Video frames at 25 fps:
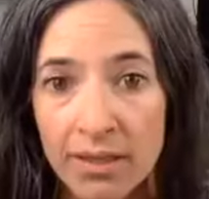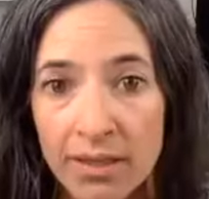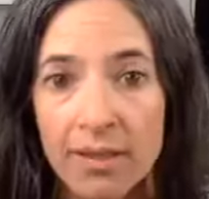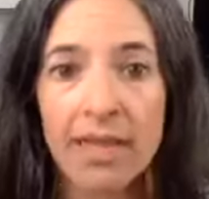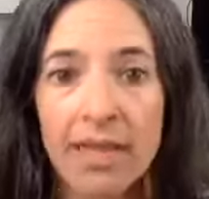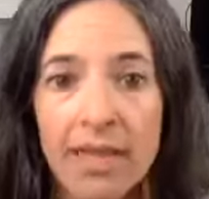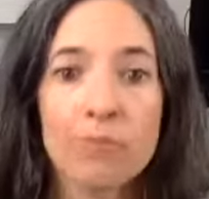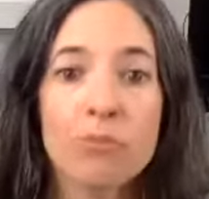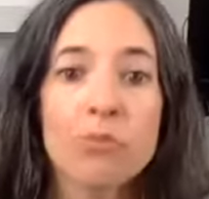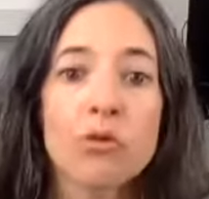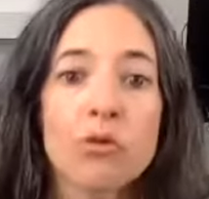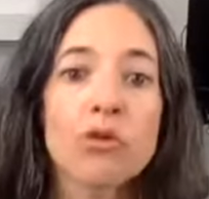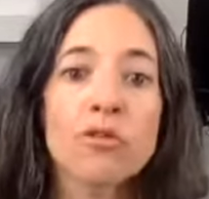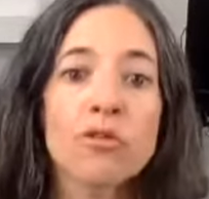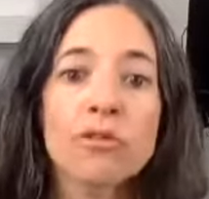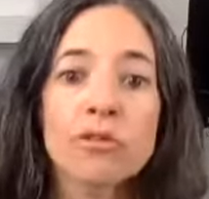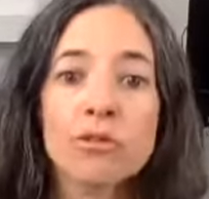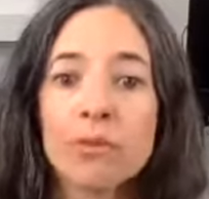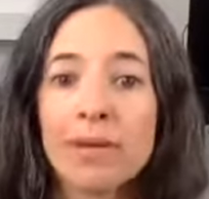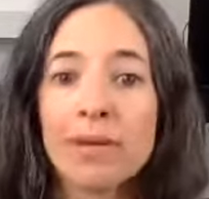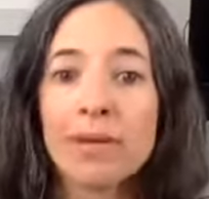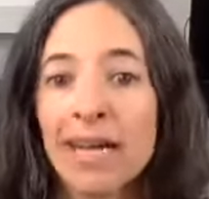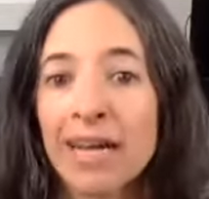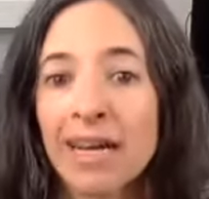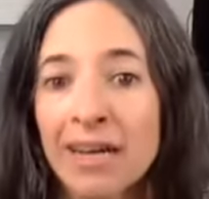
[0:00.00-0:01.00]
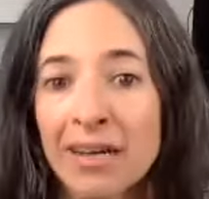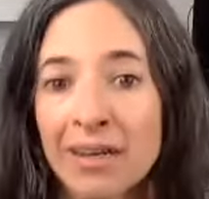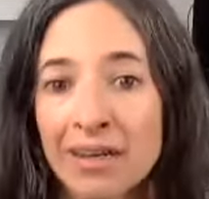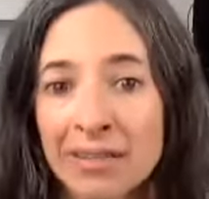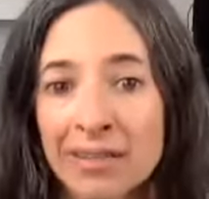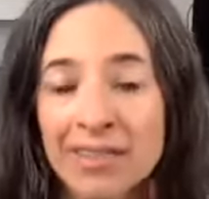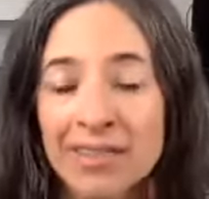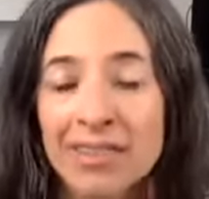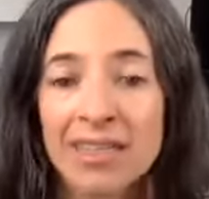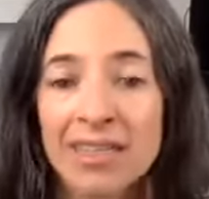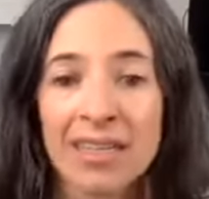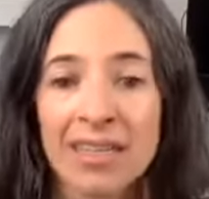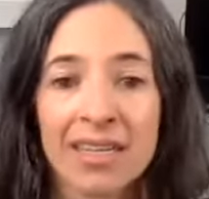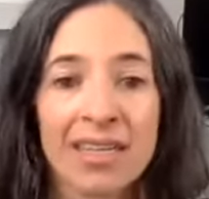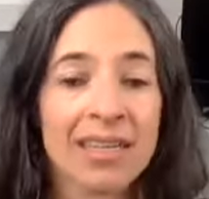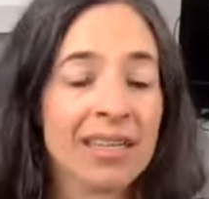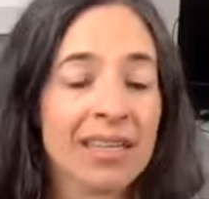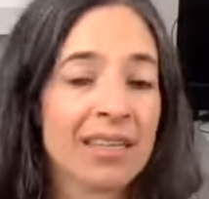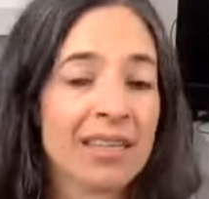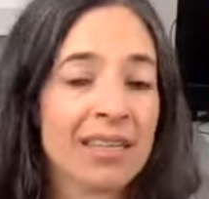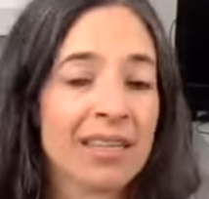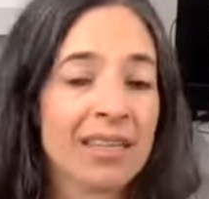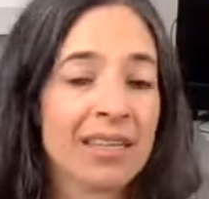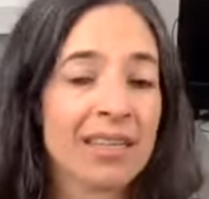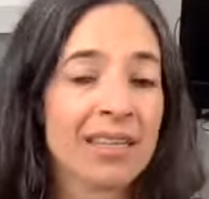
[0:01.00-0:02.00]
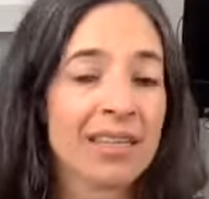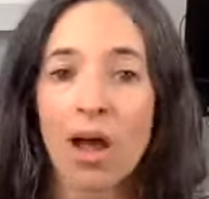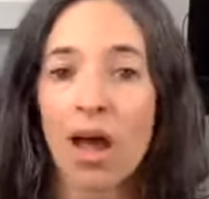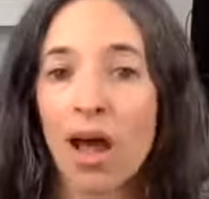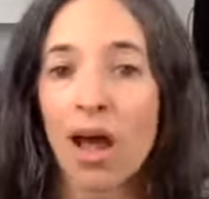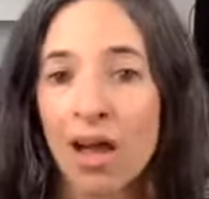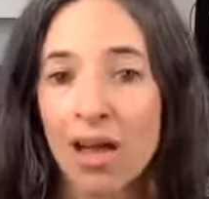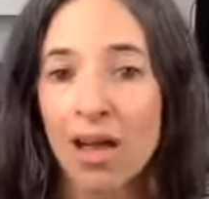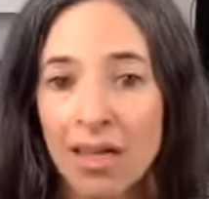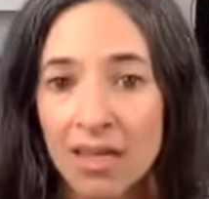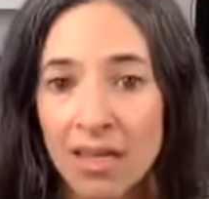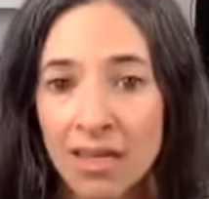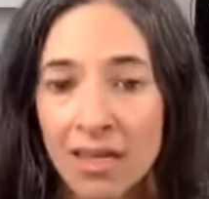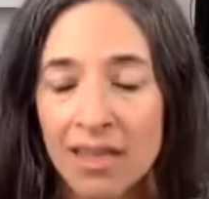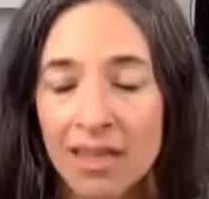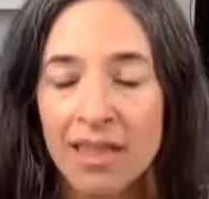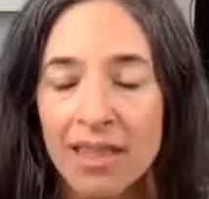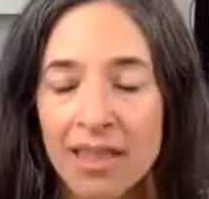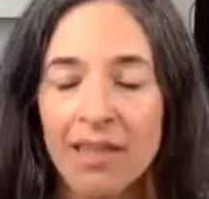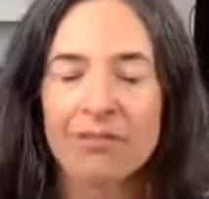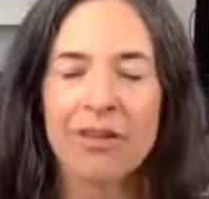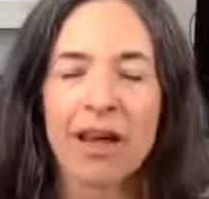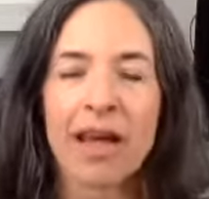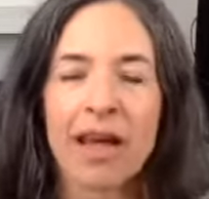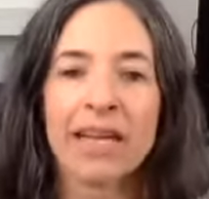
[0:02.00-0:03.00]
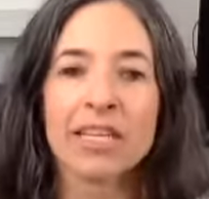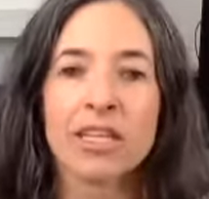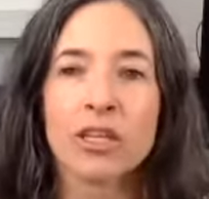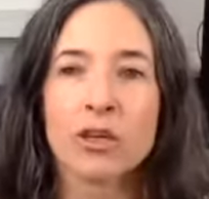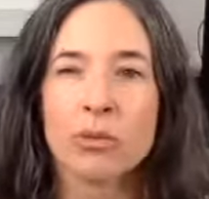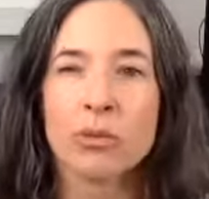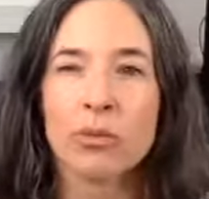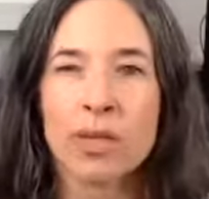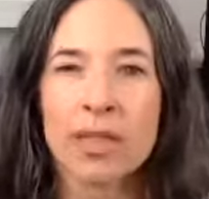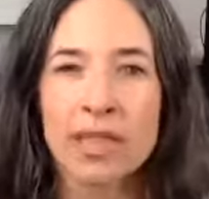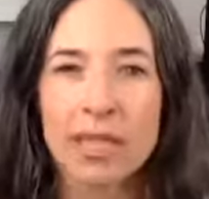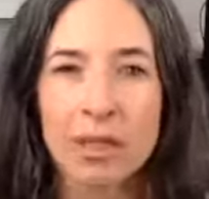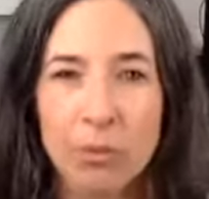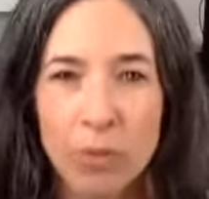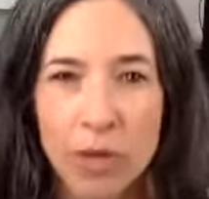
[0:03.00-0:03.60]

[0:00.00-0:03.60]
they move around, they rock, they find their rhythm.